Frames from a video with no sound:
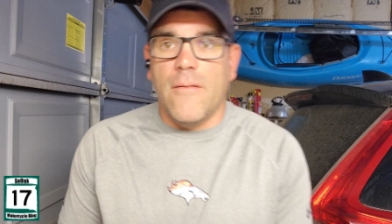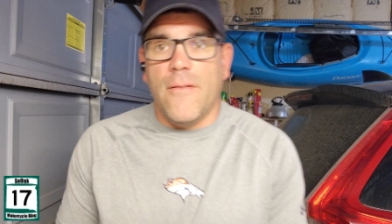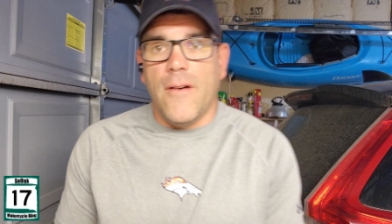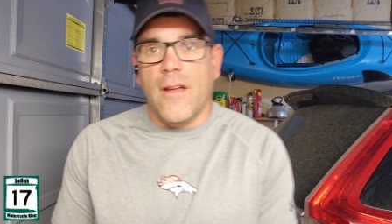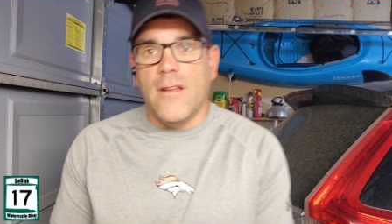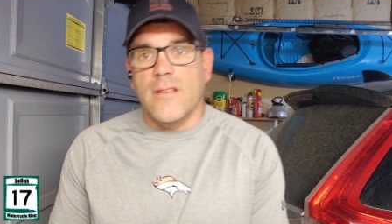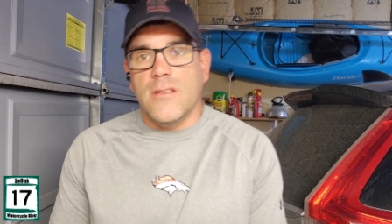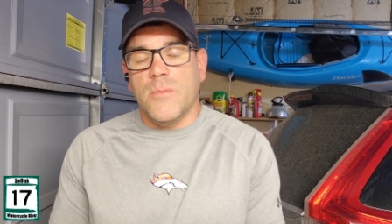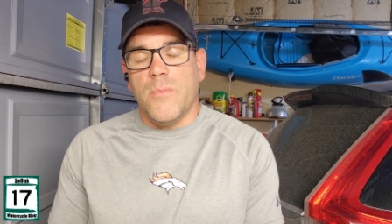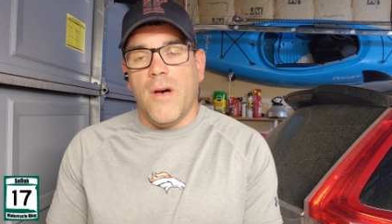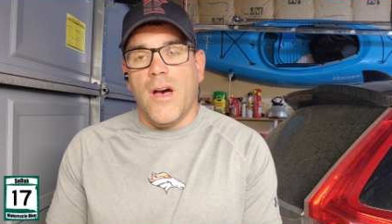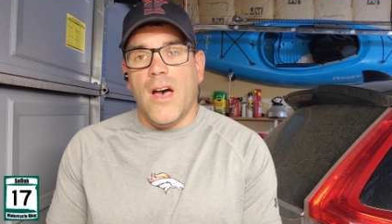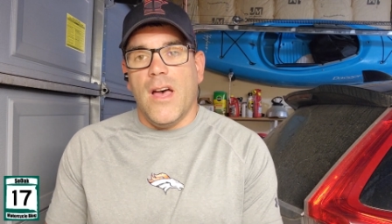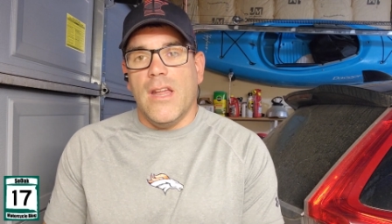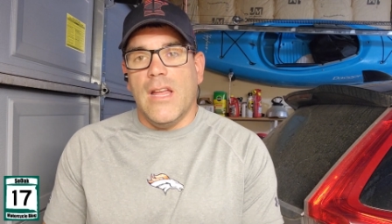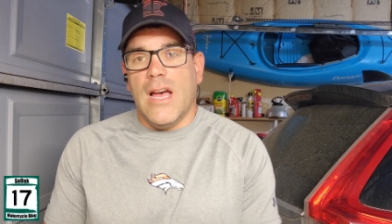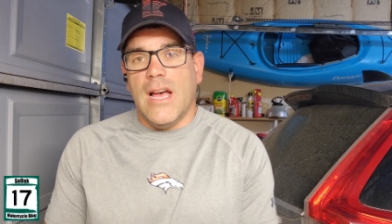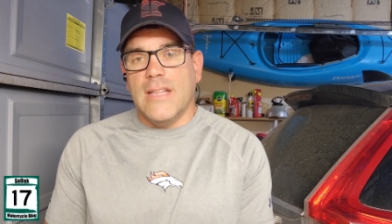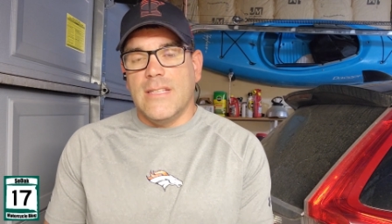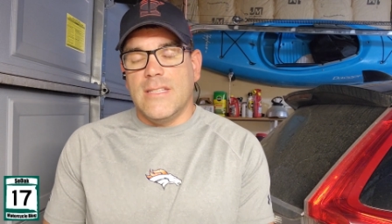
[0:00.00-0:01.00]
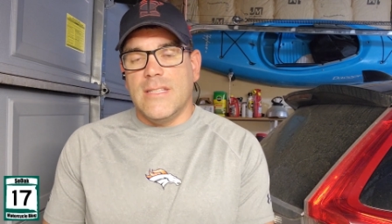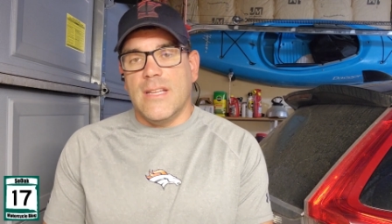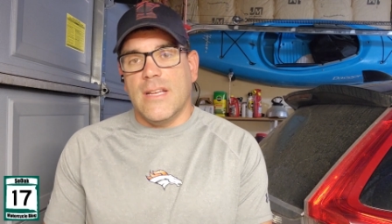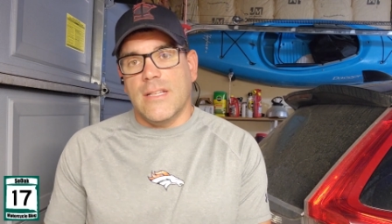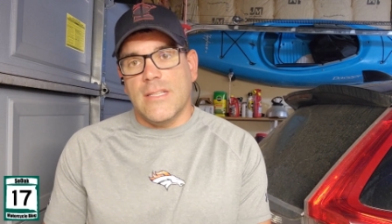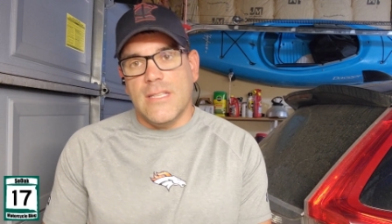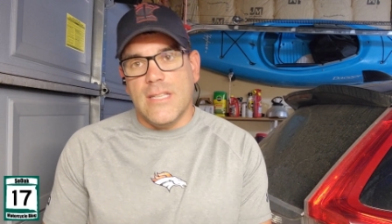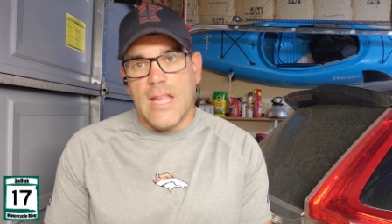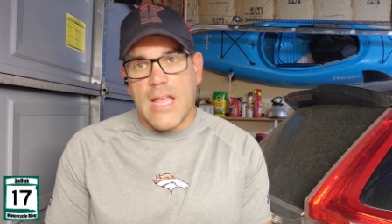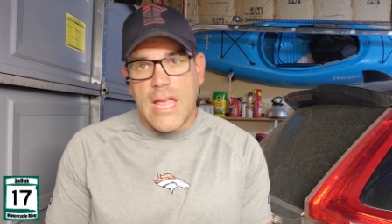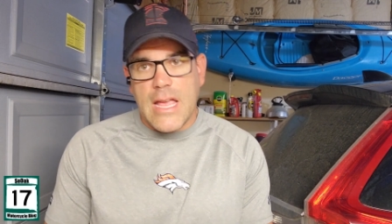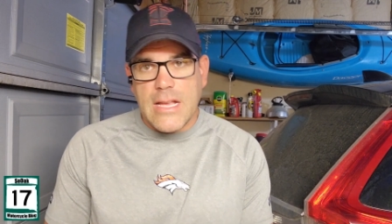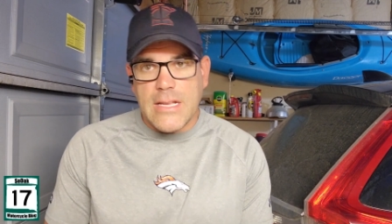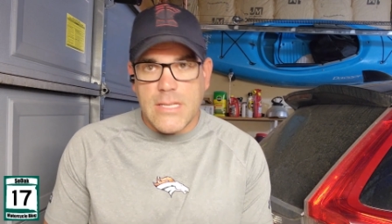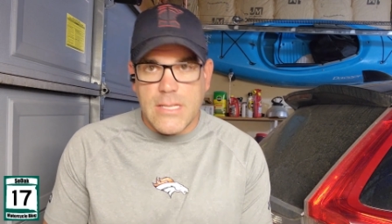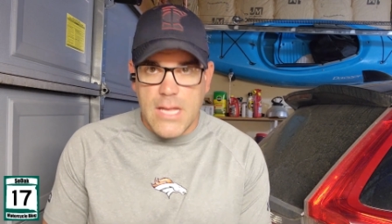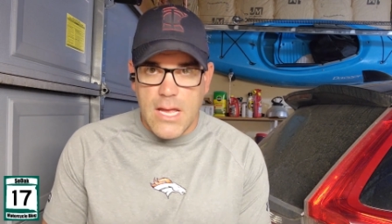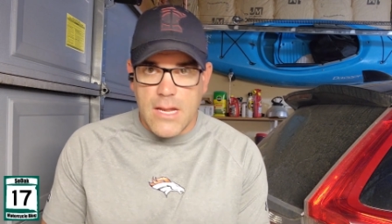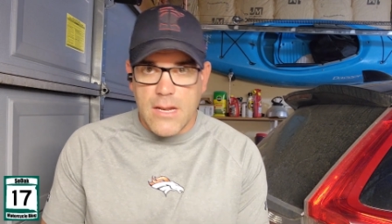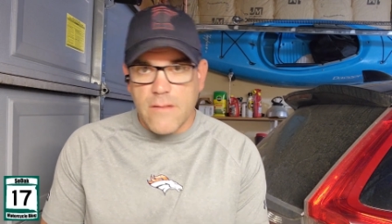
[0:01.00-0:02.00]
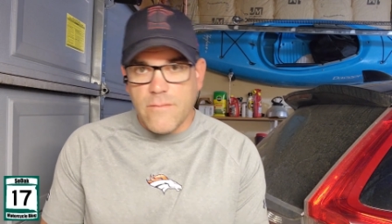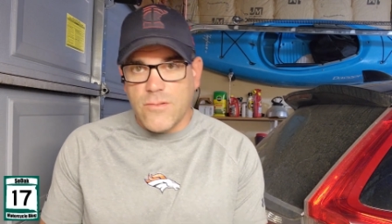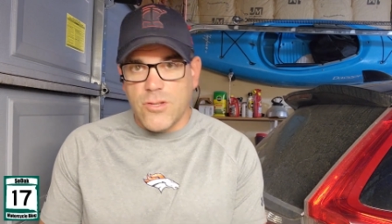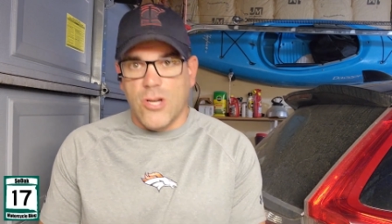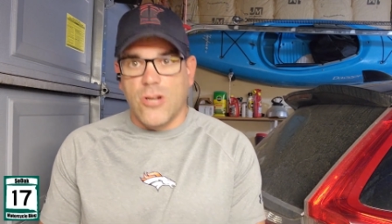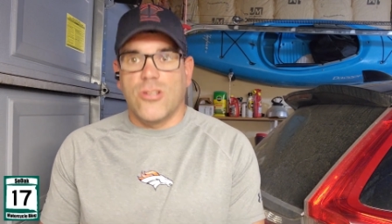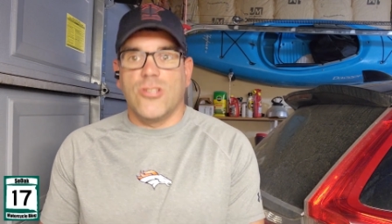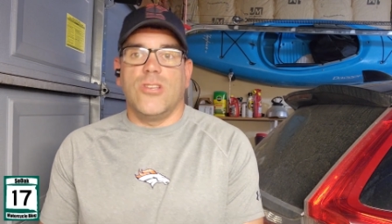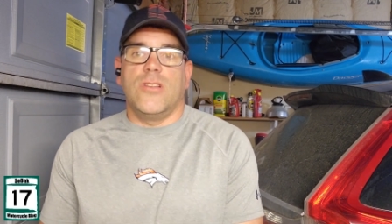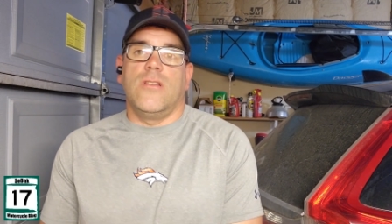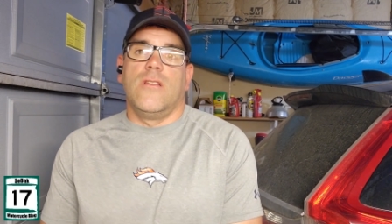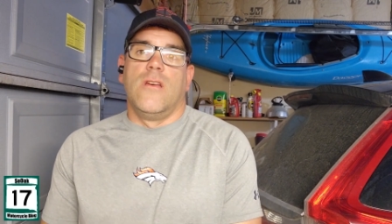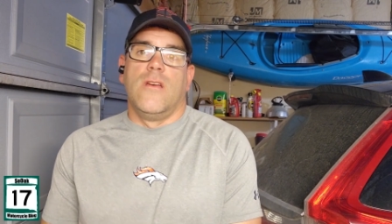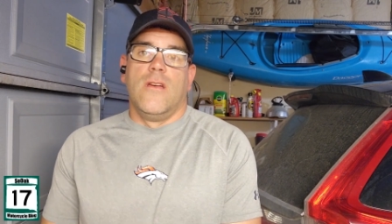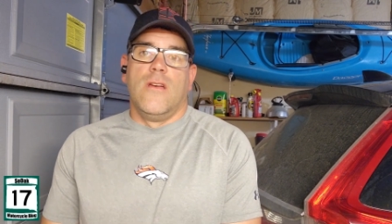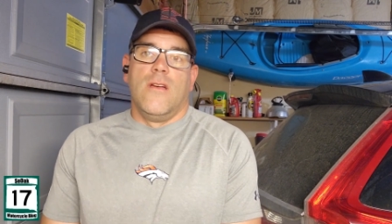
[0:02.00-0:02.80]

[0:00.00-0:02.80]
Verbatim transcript: find a spot, I'd stick to the east end of Junction.